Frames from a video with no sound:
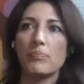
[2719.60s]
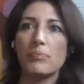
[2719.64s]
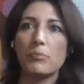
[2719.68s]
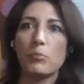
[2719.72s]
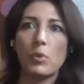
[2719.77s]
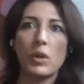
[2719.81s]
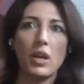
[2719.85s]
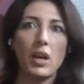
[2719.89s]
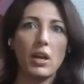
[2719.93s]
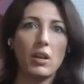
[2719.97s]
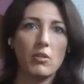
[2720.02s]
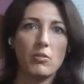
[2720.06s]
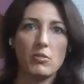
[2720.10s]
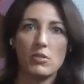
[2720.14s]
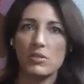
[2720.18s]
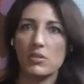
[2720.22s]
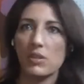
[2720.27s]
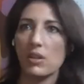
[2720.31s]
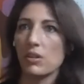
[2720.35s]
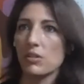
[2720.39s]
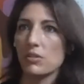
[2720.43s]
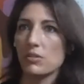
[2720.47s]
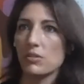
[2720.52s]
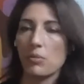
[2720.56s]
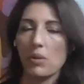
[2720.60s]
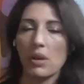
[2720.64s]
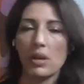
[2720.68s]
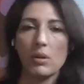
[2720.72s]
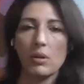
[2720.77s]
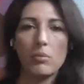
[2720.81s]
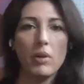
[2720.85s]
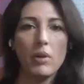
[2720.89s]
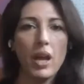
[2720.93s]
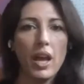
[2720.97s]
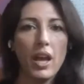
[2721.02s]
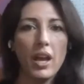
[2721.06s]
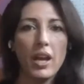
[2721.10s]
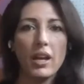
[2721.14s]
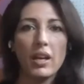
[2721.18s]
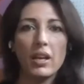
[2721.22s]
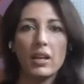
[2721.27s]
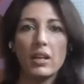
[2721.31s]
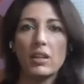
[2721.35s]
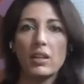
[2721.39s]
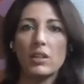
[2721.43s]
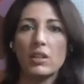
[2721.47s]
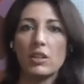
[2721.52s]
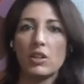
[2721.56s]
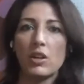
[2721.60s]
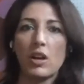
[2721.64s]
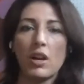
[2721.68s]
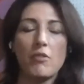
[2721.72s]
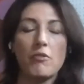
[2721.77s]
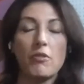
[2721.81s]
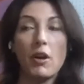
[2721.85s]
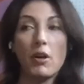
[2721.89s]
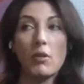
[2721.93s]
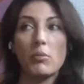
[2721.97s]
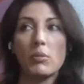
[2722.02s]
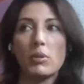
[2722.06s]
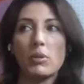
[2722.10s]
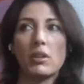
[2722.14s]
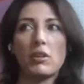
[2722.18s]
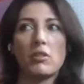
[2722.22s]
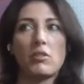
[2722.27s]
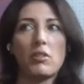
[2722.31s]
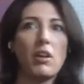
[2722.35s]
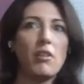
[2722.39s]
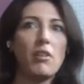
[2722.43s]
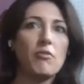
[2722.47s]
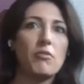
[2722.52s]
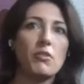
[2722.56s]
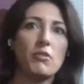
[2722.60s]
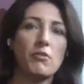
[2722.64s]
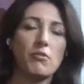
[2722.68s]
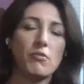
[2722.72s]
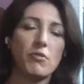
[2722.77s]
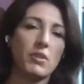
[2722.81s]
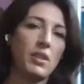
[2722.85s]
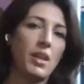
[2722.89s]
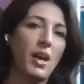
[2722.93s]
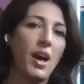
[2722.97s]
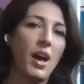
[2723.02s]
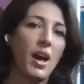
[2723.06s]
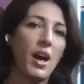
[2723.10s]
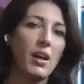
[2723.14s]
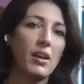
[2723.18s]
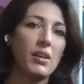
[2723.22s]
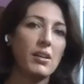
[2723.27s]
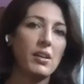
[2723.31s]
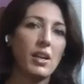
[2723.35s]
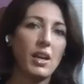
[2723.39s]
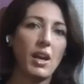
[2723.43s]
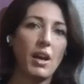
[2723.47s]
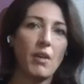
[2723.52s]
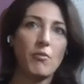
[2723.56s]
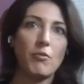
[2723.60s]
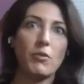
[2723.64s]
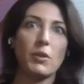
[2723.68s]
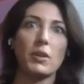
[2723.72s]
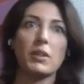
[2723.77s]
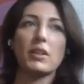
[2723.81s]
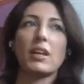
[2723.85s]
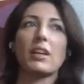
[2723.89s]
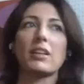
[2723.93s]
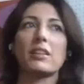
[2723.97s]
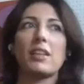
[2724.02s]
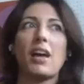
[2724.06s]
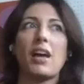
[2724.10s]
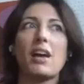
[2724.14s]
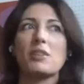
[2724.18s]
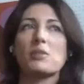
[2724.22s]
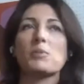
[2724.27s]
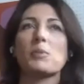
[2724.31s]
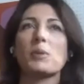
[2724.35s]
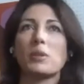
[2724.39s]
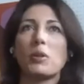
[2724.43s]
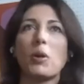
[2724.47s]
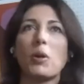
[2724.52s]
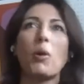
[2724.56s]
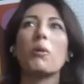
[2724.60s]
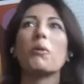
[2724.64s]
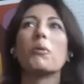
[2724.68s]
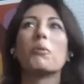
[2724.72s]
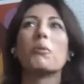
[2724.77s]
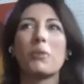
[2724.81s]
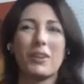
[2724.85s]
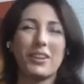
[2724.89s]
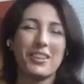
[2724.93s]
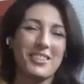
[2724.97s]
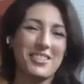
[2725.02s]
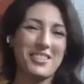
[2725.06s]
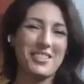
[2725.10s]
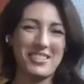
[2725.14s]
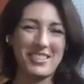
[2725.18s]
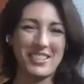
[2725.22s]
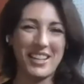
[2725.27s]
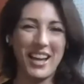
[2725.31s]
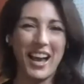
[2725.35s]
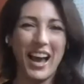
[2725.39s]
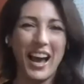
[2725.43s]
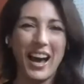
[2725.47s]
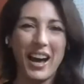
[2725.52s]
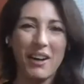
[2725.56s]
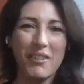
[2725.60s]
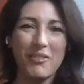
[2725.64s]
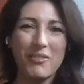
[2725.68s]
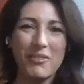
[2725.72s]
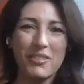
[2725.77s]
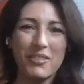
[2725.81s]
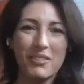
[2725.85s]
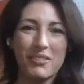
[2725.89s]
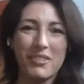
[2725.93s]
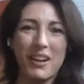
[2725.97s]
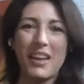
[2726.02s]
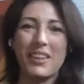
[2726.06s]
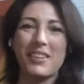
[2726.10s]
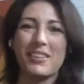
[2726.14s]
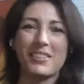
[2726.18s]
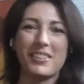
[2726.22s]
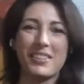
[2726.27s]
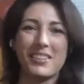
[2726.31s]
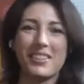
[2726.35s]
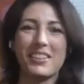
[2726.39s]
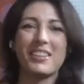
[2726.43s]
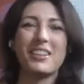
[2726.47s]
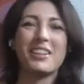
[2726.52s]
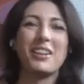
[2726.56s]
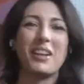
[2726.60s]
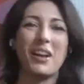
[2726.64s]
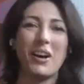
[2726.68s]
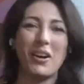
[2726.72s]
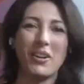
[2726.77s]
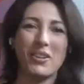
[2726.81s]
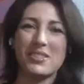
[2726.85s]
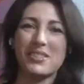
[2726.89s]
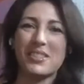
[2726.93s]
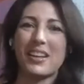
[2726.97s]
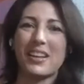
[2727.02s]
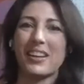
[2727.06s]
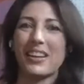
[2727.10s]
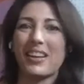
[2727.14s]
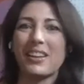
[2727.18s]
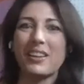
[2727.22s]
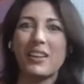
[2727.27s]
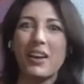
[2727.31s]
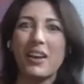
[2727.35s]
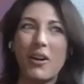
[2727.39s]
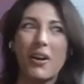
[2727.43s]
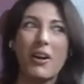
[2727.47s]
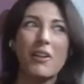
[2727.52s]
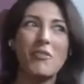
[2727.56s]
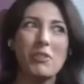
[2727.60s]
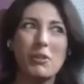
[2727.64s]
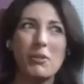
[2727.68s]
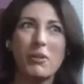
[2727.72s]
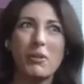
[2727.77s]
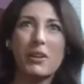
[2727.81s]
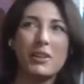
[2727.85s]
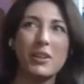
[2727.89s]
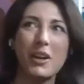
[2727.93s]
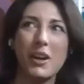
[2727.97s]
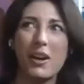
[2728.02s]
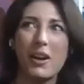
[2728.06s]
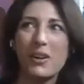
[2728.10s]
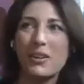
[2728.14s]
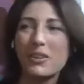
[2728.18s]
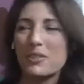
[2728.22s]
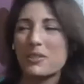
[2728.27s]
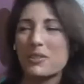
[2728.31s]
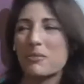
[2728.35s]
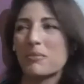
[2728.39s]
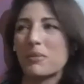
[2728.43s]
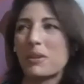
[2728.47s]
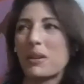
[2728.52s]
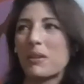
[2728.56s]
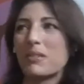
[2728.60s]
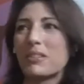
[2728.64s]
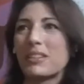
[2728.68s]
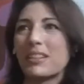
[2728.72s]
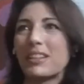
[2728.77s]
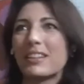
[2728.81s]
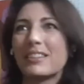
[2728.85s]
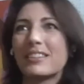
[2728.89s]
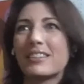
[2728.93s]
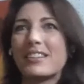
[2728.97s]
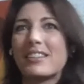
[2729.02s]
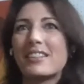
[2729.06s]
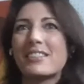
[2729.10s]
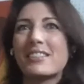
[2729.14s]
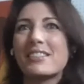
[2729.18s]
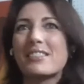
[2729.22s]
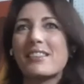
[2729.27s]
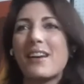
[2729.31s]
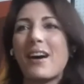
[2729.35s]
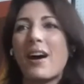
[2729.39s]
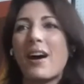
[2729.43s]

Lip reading: We got our results right away. You know, I felt really grateful for that. I feel like that's what the whole world should have, rather than, you know, it's like, hello, everywhere you go, you should be able to get this.